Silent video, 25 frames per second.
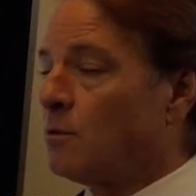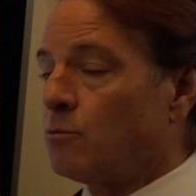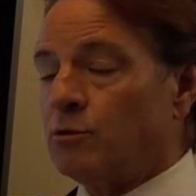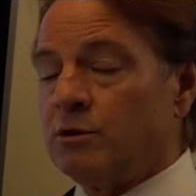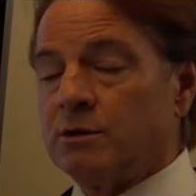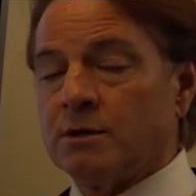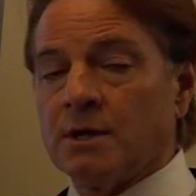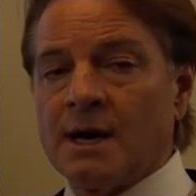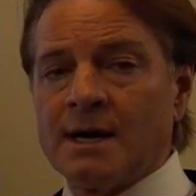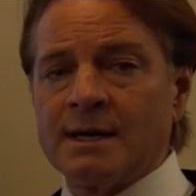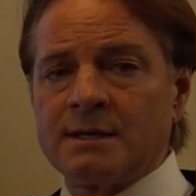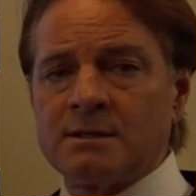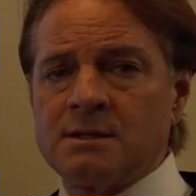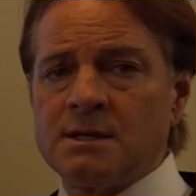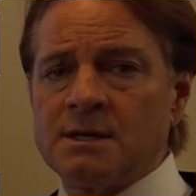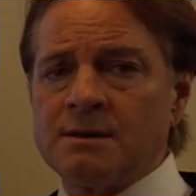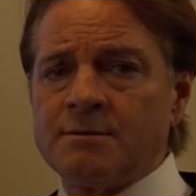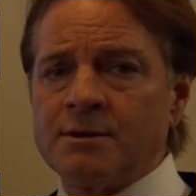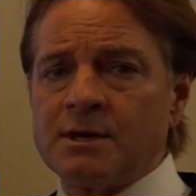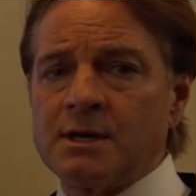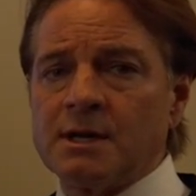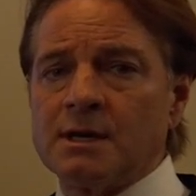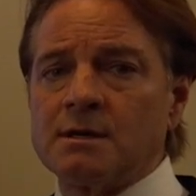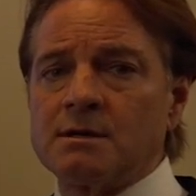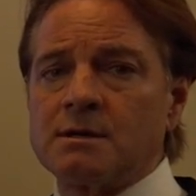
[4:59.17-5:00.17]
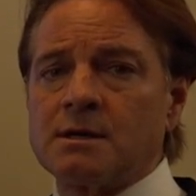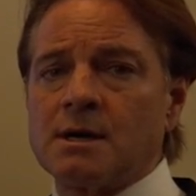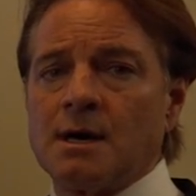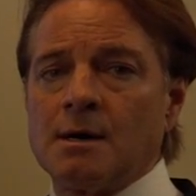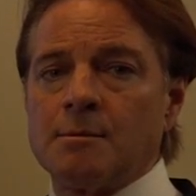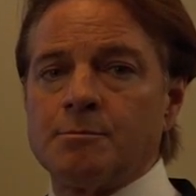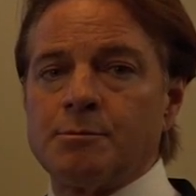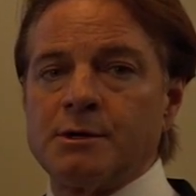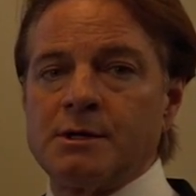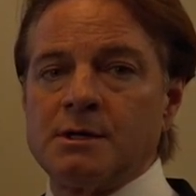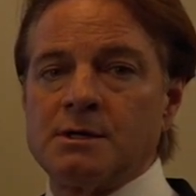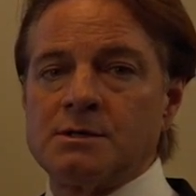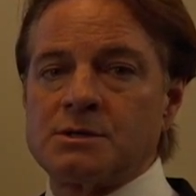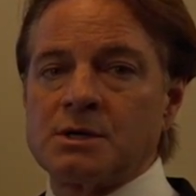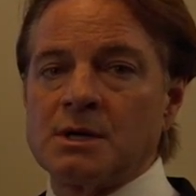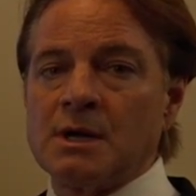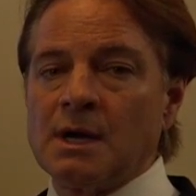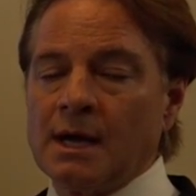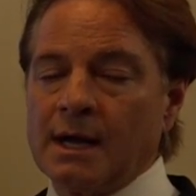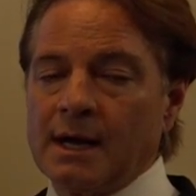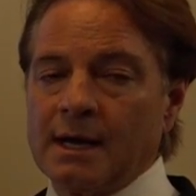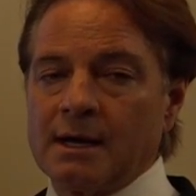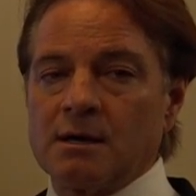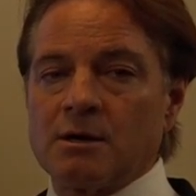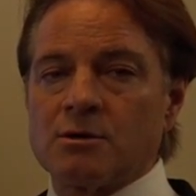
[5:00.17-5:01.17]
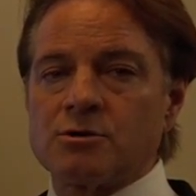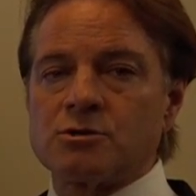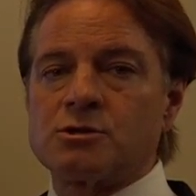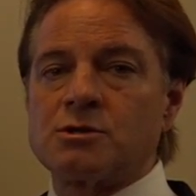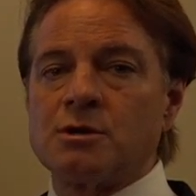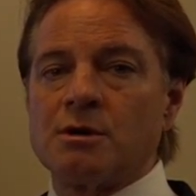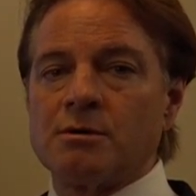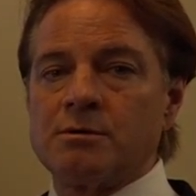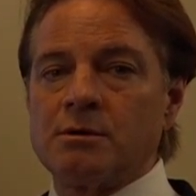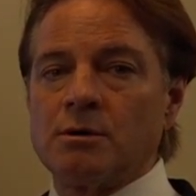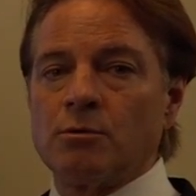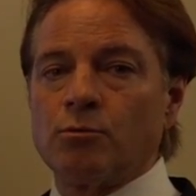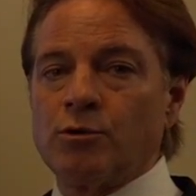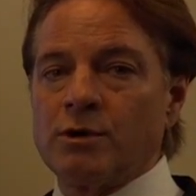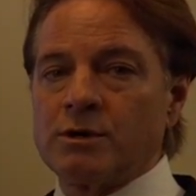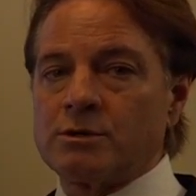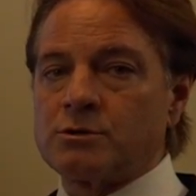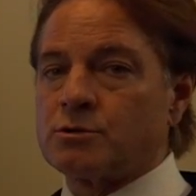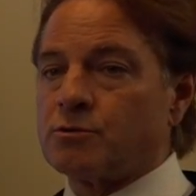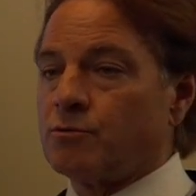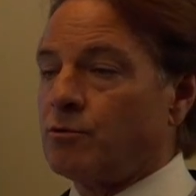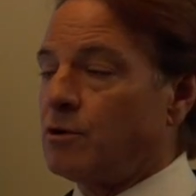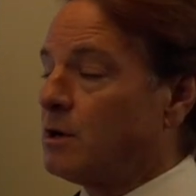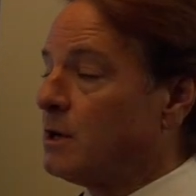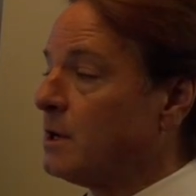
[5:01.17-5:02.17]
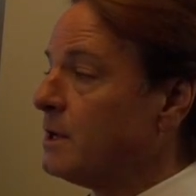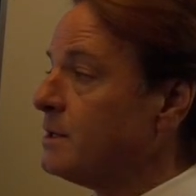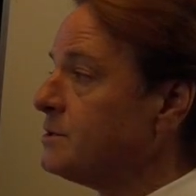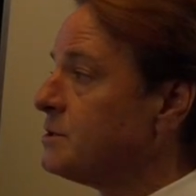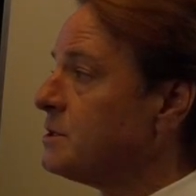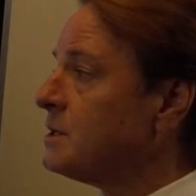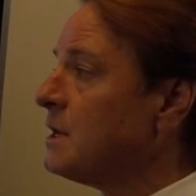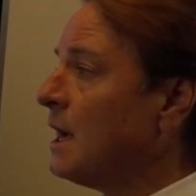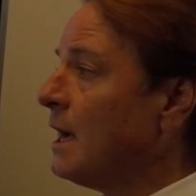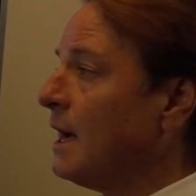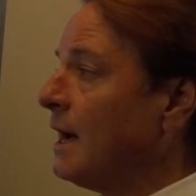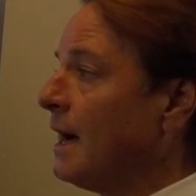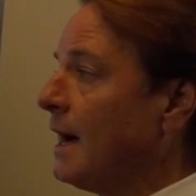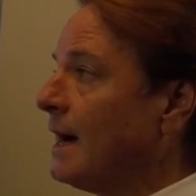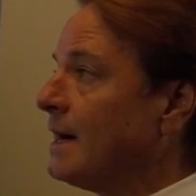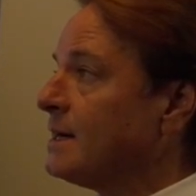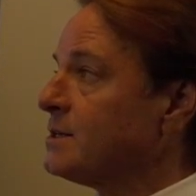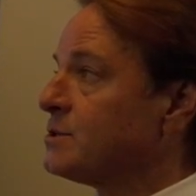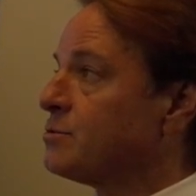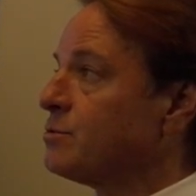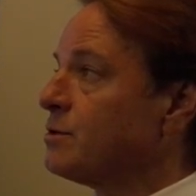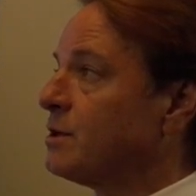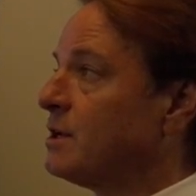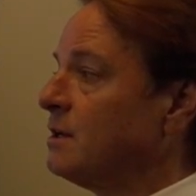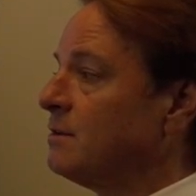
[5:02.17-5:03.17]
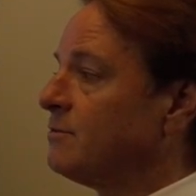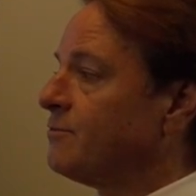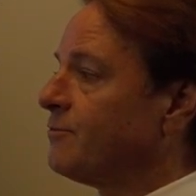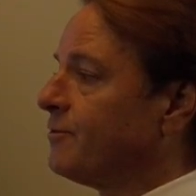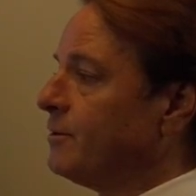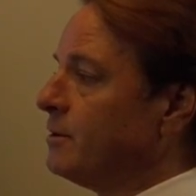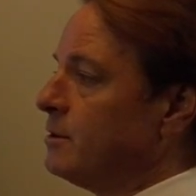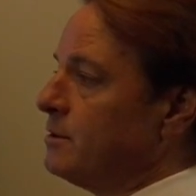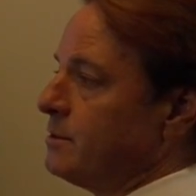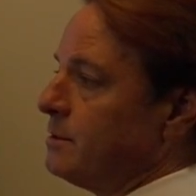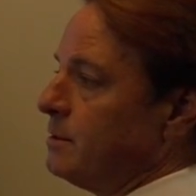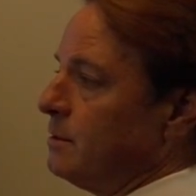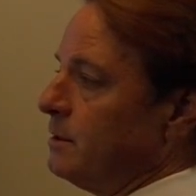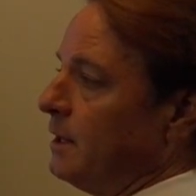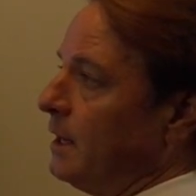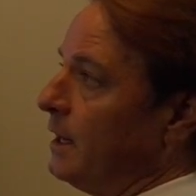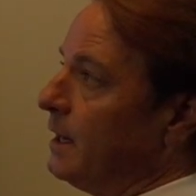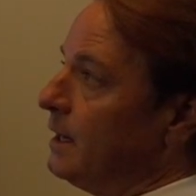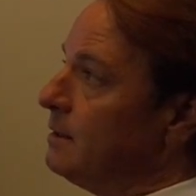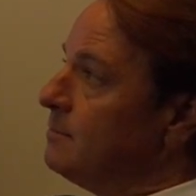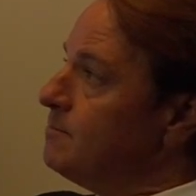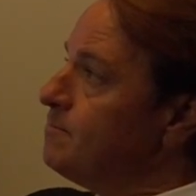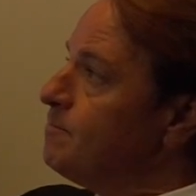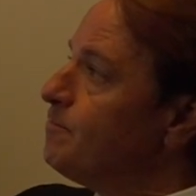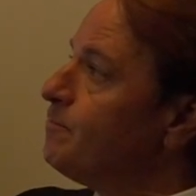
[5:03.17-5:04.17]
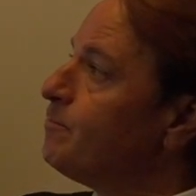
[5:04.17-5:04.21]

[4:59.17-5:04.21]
We like dividend companies, and I'll show you which ones as we get further in.